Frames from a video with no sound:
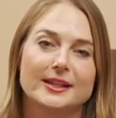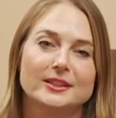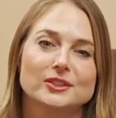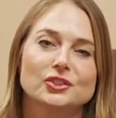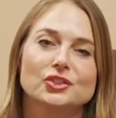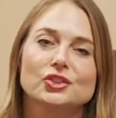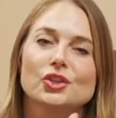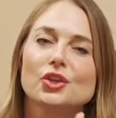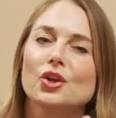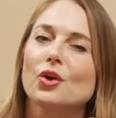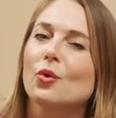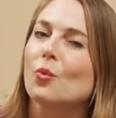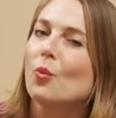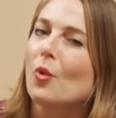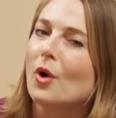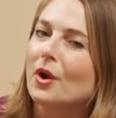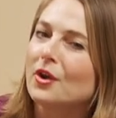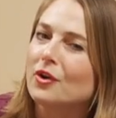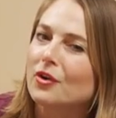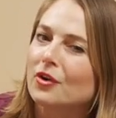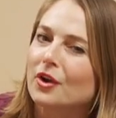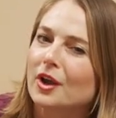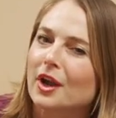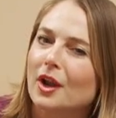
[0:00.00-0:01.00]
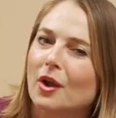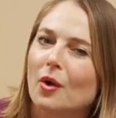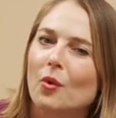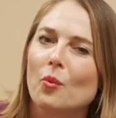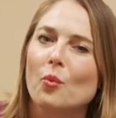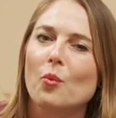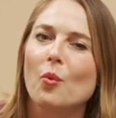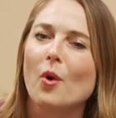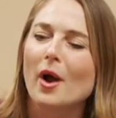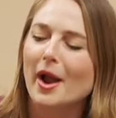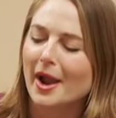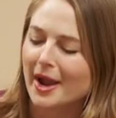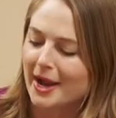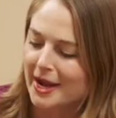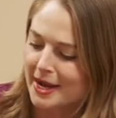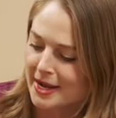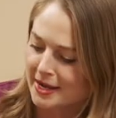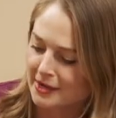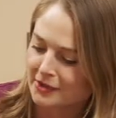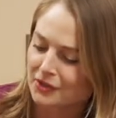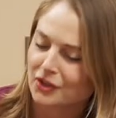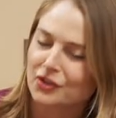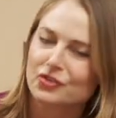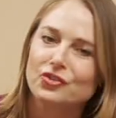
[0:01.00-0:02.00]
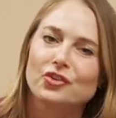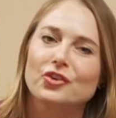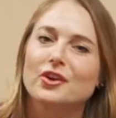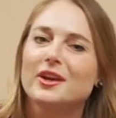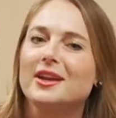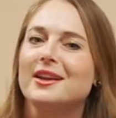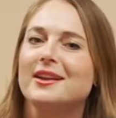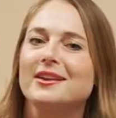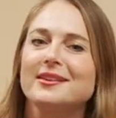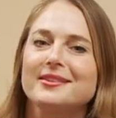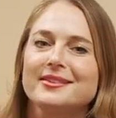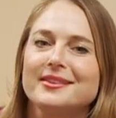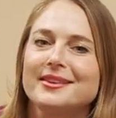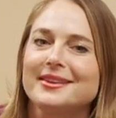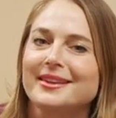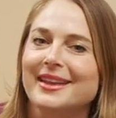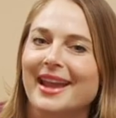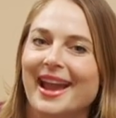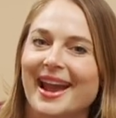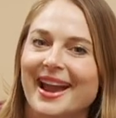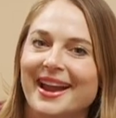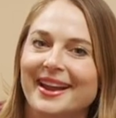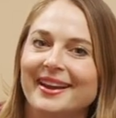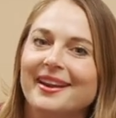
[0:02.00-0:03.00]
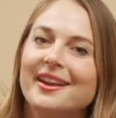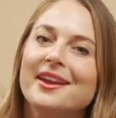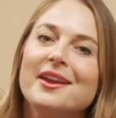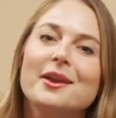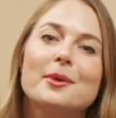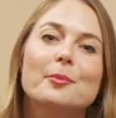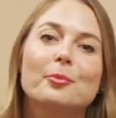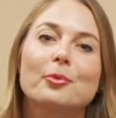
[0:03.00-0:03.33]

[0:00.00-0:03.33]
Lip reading: So you're wondering, why does your innocent cat